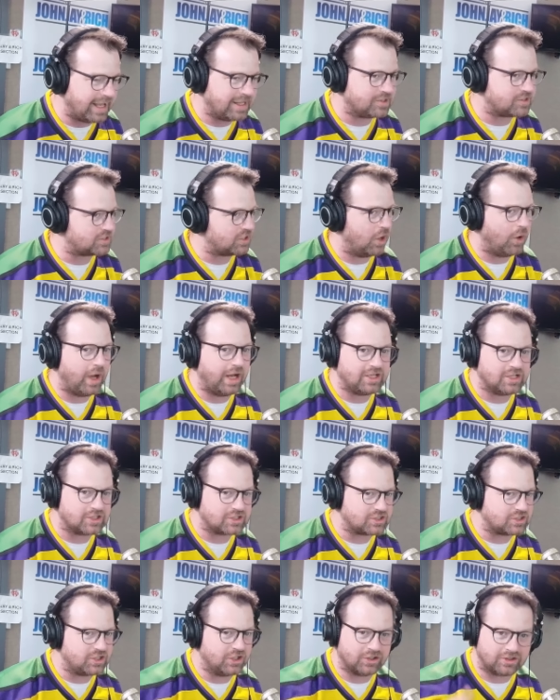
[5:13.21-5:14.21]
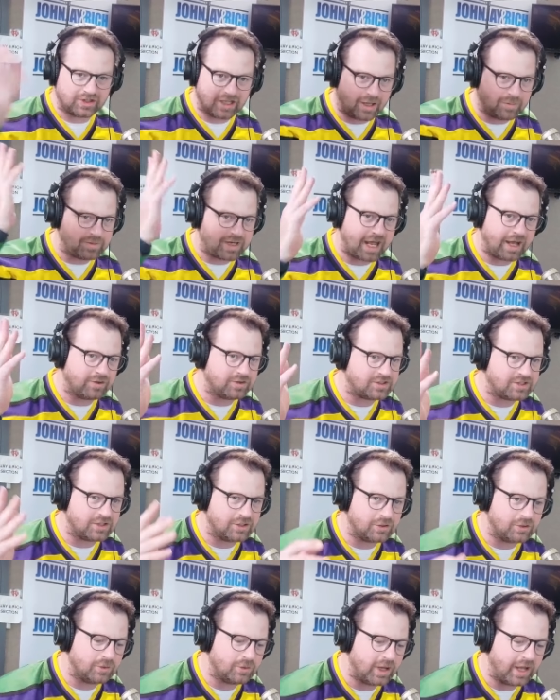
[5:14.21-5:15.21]
and so I just took them down
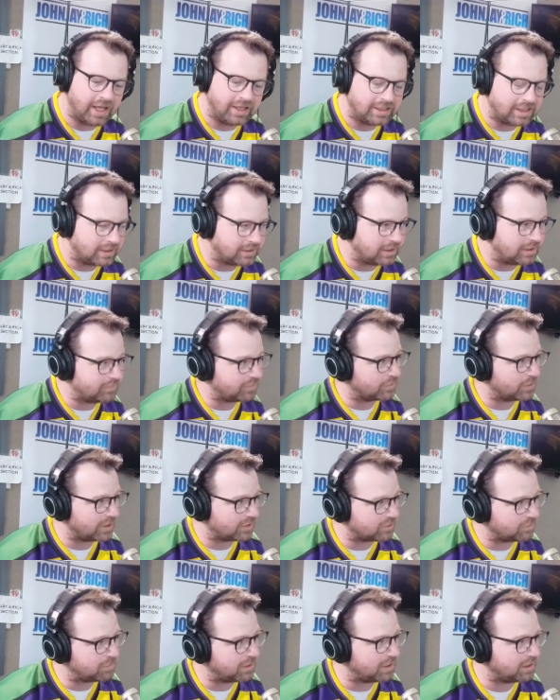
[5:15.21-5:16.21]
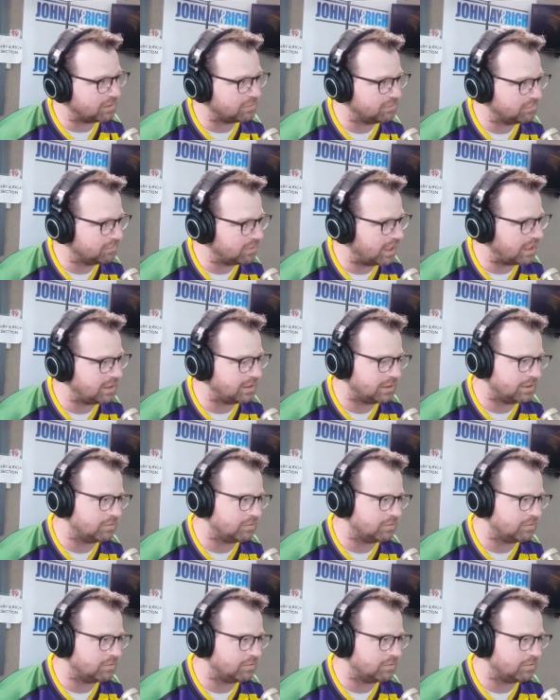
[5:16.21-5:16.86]
too, and then lived the rest of my night